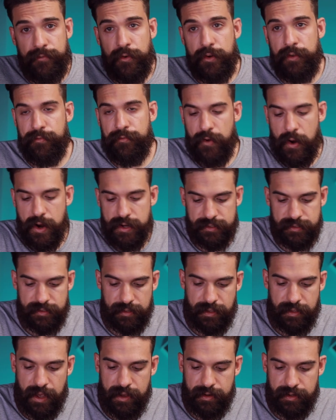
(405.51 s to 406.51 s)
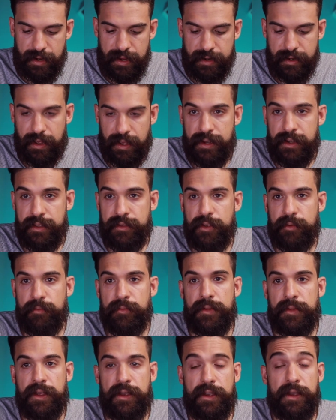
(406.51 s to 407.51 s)
for the first calculated
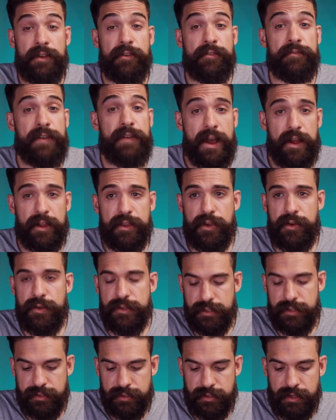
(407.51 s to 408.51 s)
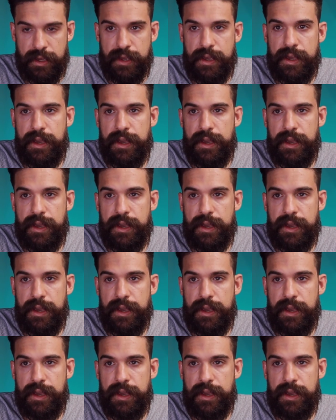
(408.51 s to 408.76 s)
item the values